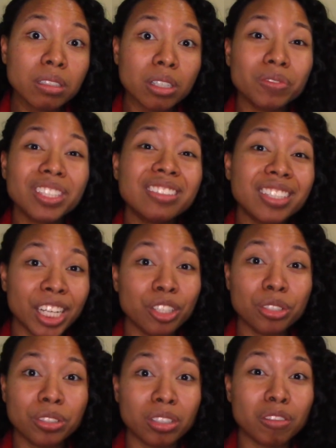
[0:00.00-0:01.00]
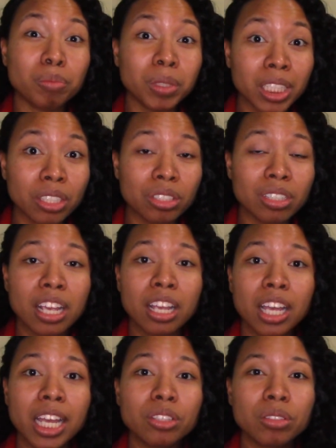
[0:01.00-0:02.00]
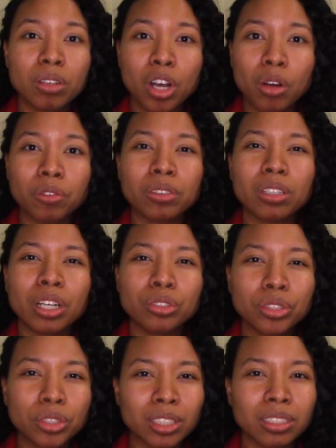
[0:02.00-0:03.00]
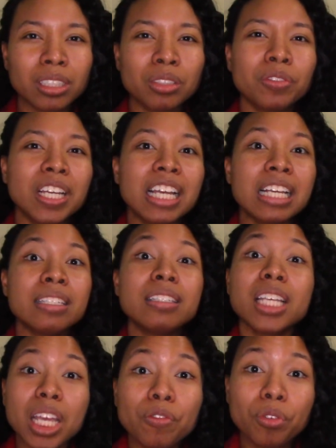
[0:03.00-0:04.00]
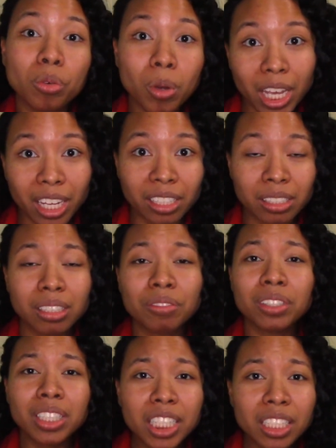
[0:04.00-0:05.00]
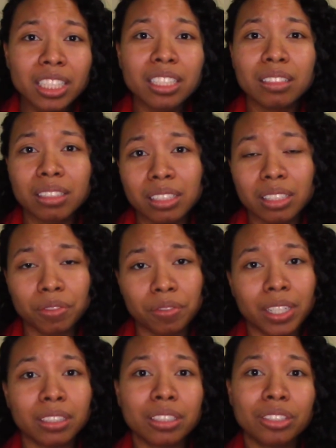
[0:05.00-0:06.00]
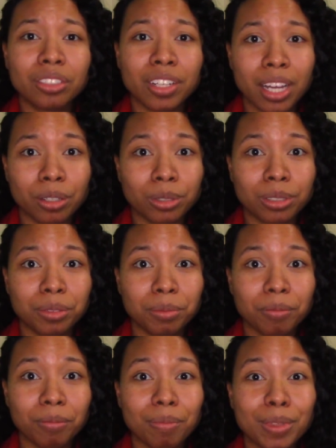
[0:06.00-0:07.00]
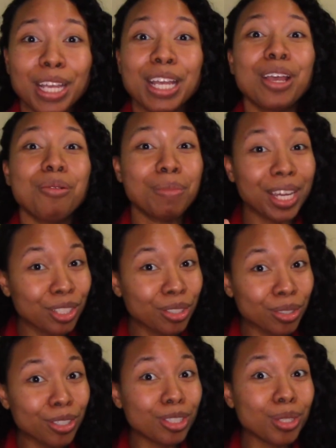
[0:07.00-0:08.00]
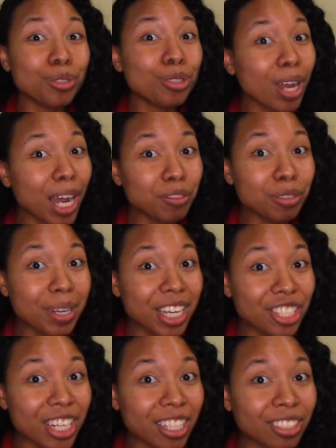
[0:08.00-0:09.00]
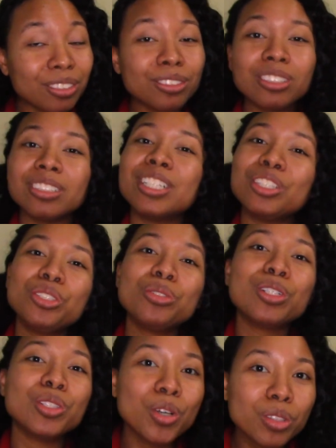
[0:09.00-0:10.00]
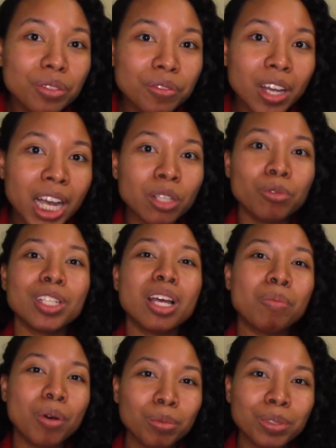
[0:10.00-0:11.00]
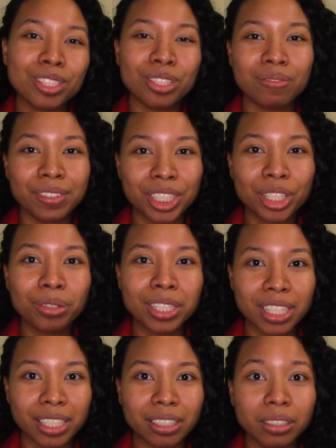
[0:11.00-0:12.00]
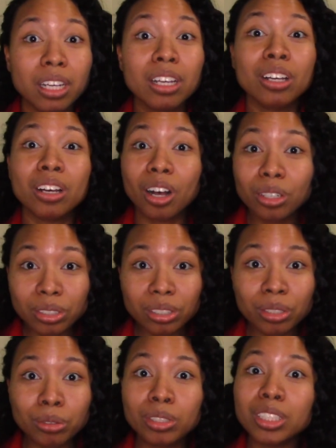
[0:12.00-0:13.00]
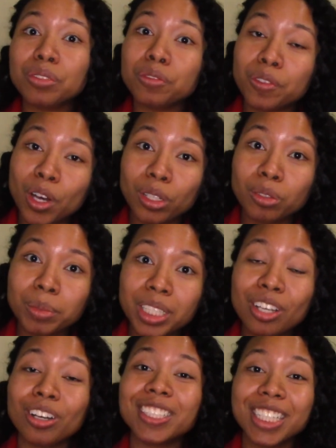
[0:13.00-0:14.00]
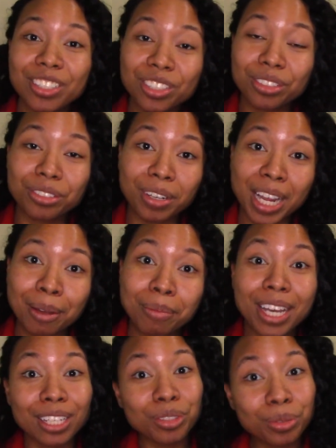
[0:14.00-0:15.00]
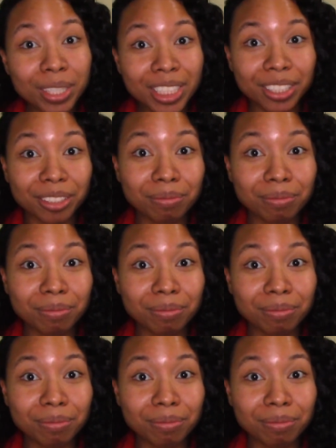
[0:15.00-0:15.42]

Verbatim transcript: of the dangers of bleach and to offer alternative, safer ways of cleaning and disinfecting your house. Make sure you subscribe to my channel so that you are notified when I publish a video here. Also, you can follow me on Instagram and Twitter.